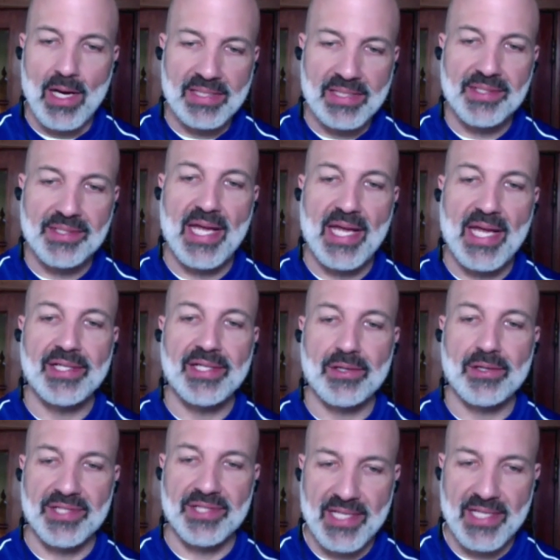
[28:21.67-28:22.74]
We are also
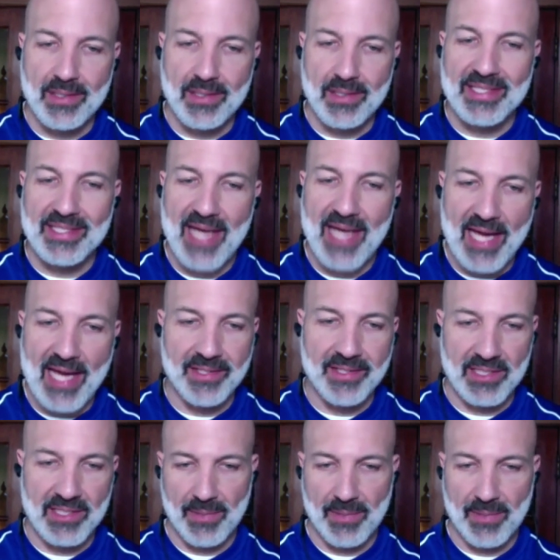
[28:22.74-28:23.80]
sending your senior a
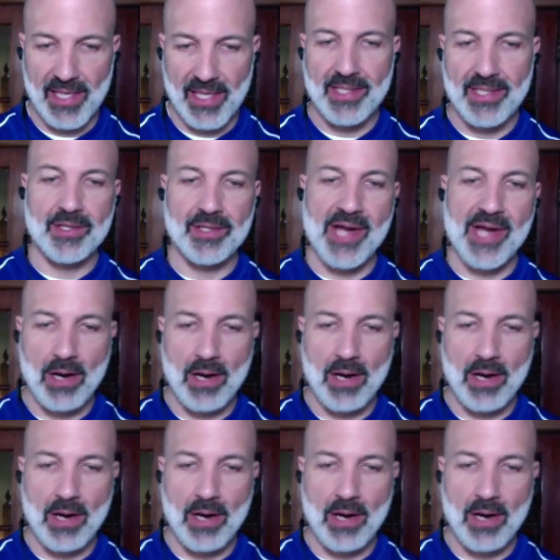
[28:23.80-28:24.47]
sign to display